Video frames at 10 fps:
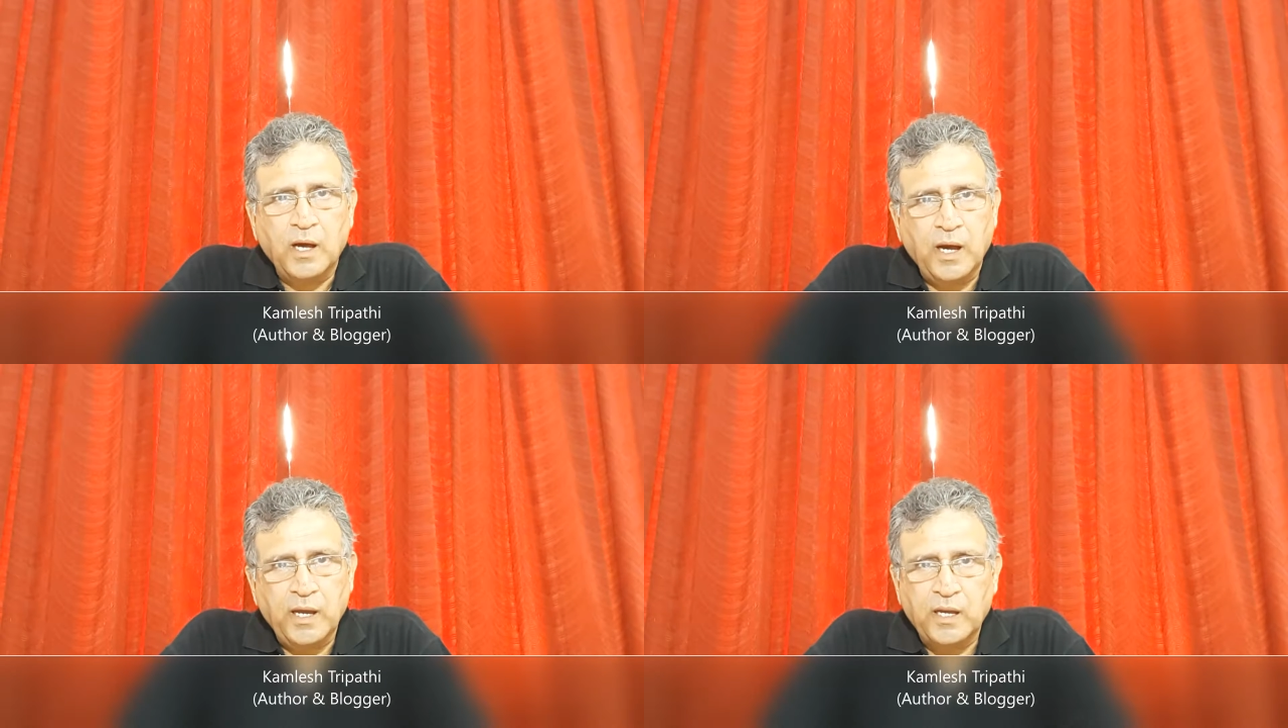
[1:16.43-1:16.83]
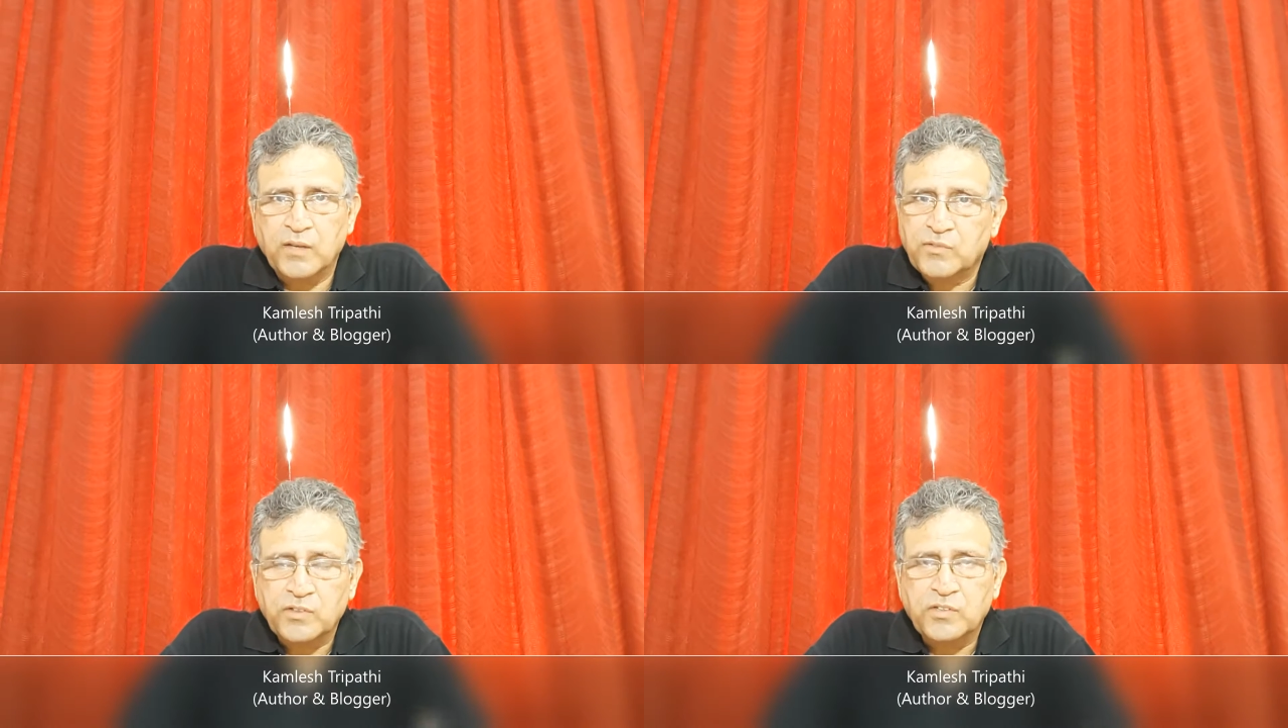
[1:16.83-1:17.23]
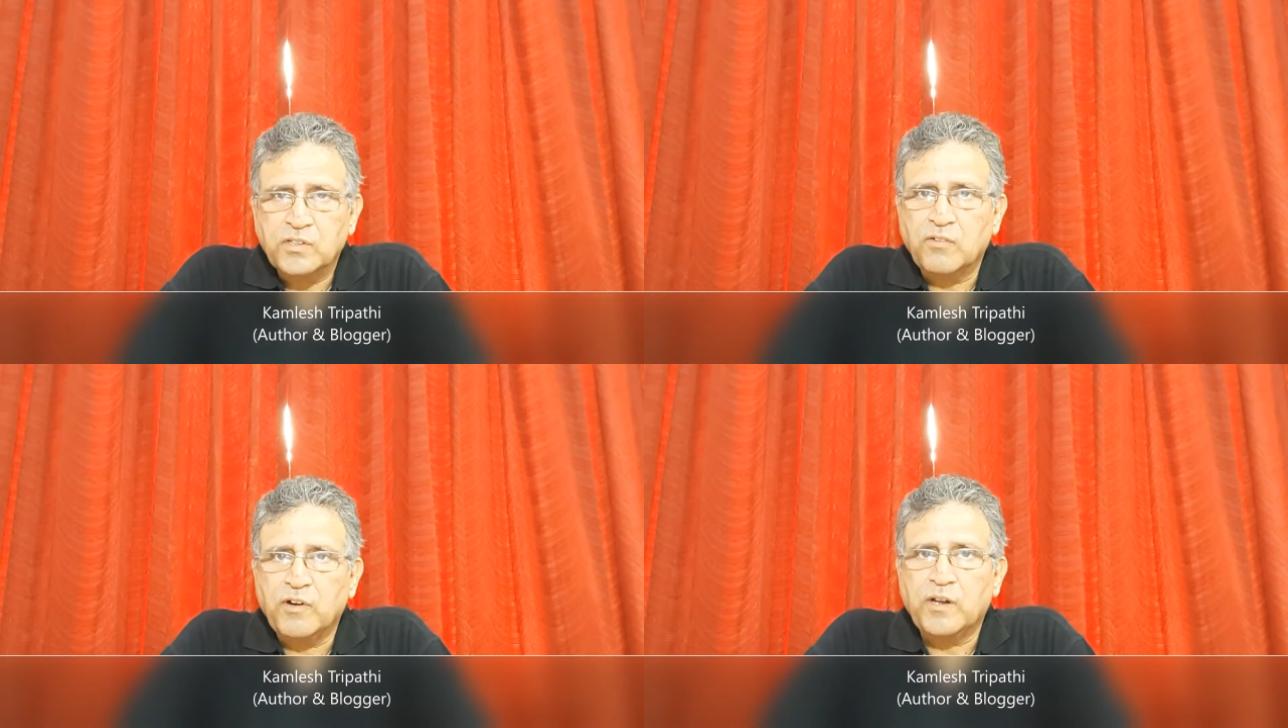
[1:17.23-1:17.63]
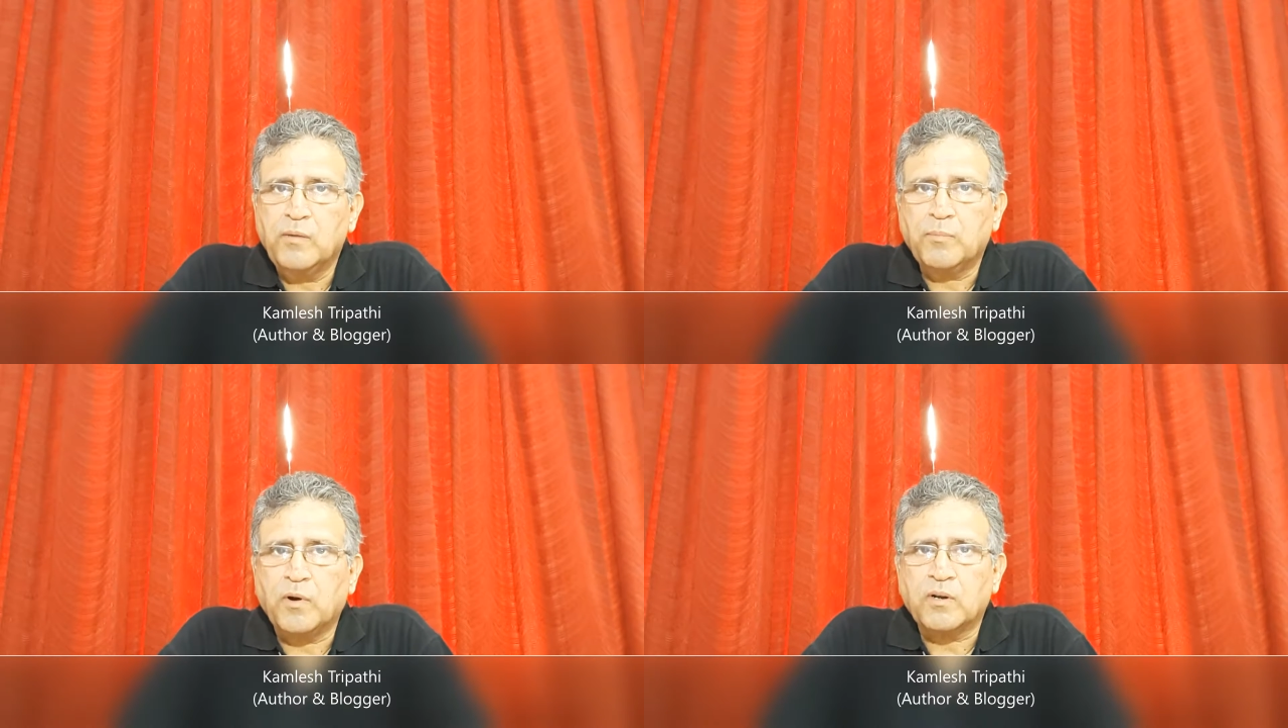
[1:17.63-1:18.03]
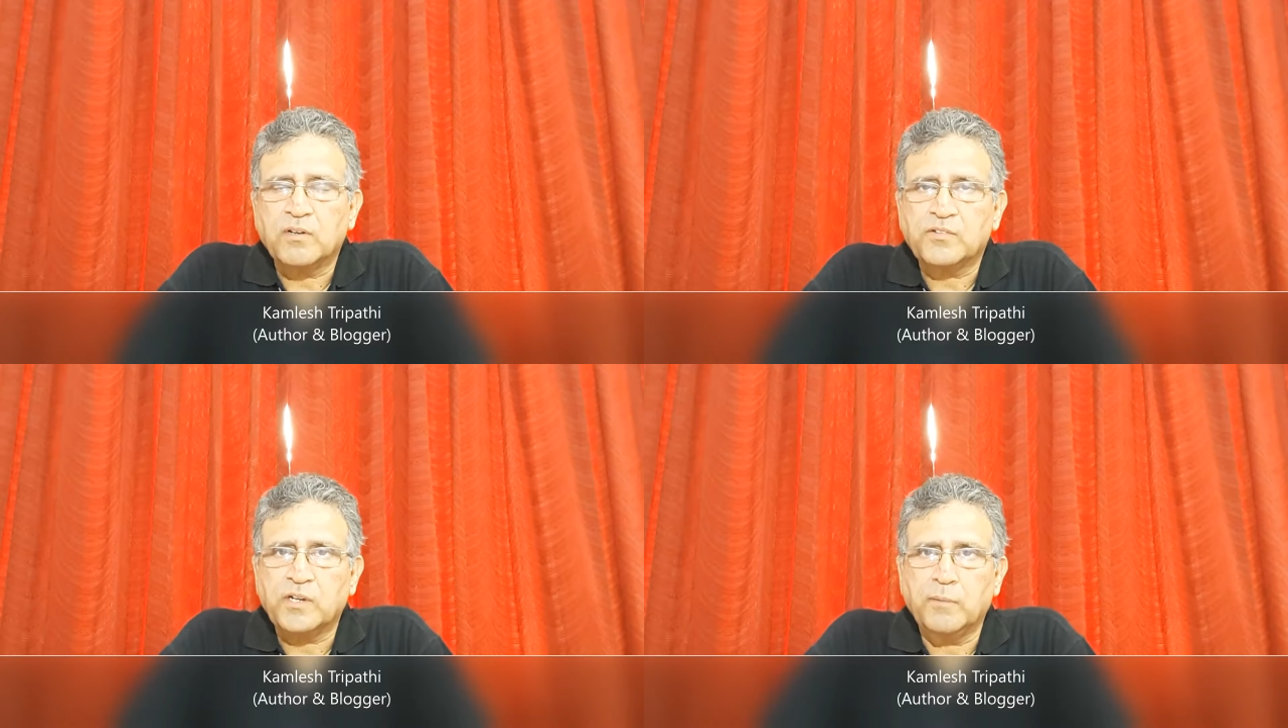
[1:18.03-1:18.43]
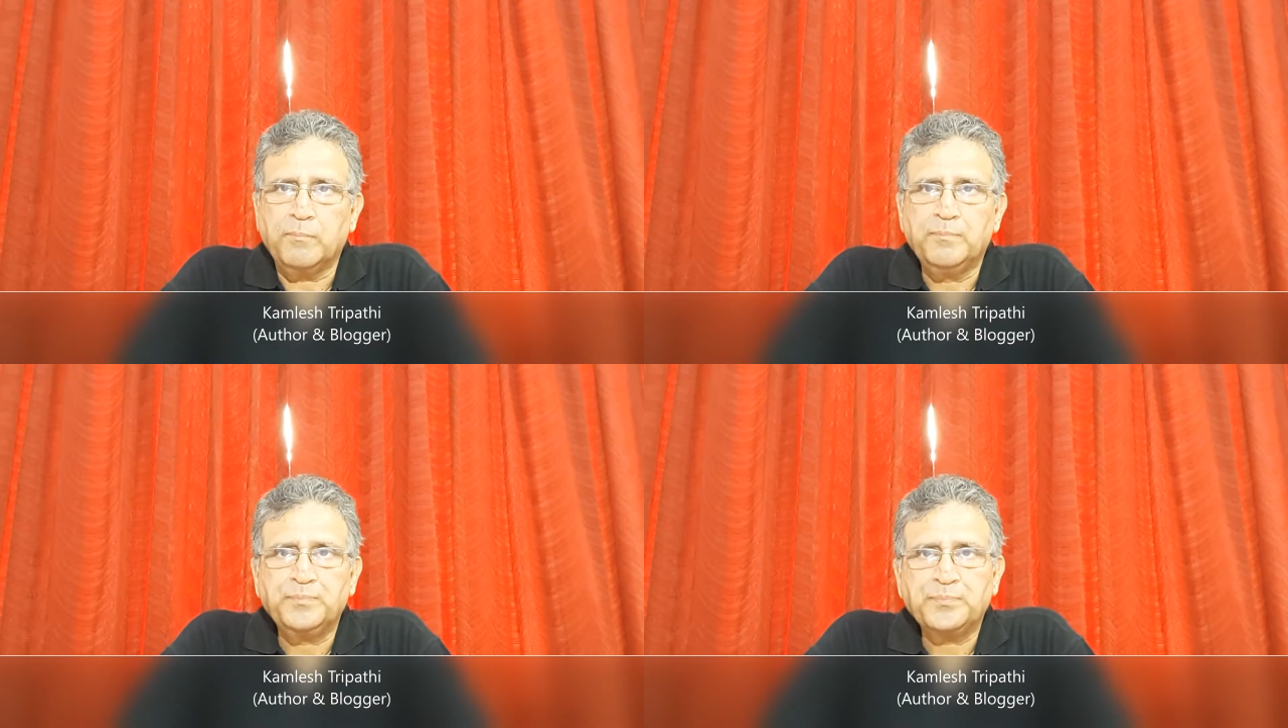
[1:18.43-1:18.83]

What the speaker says: I guess this is a very important step.